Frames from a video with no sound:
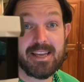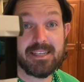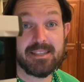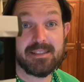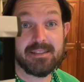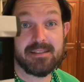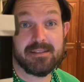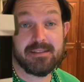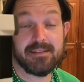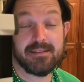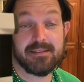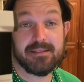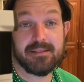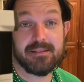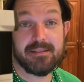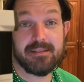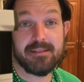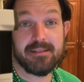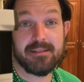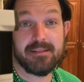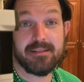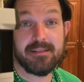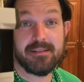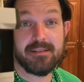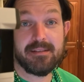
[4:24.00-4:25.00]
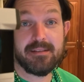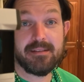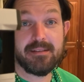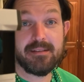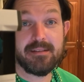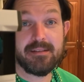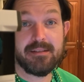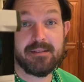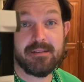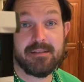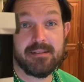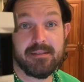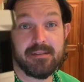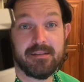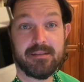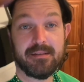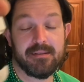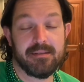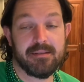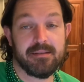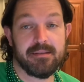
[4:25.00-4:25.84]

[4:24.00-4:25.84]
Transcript: (no one is talking)